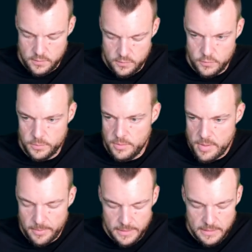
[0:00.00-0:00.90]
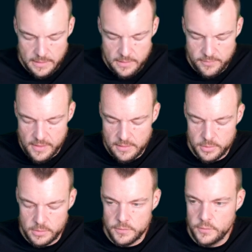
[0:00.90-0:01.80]
to be publicly
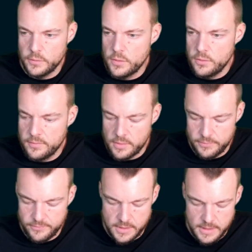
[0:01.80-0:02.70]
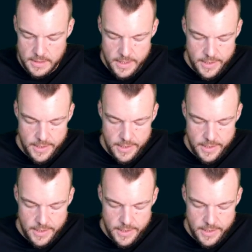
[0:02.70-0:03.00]
available, so no verify